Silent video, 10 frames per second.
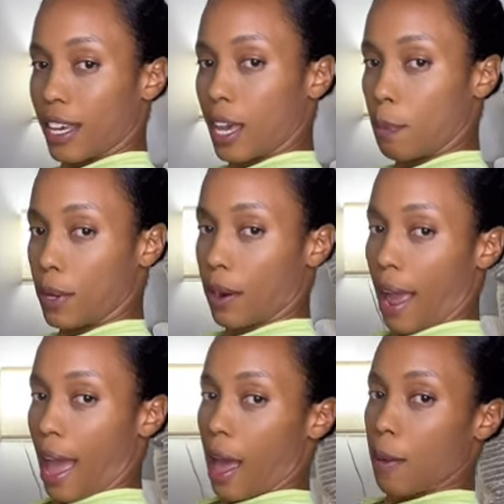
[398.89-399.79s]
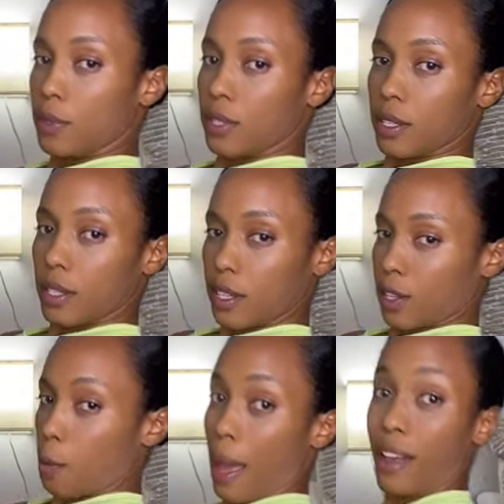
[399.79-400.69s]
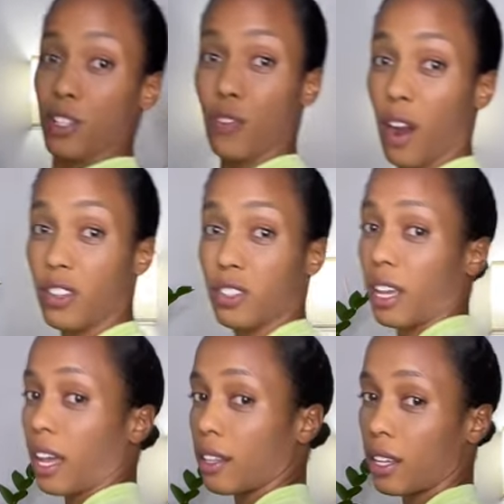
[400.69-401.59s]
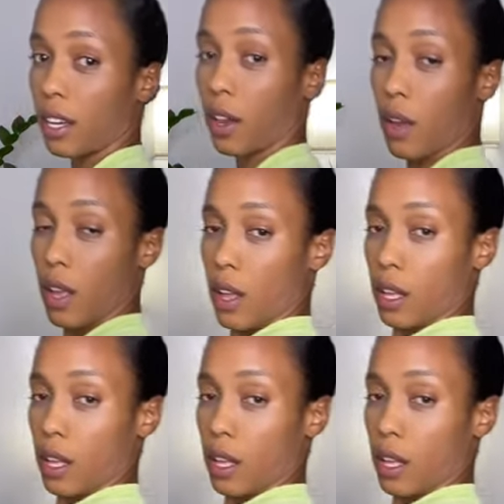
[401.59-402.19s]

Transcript: keep your abs, go back as far as you can,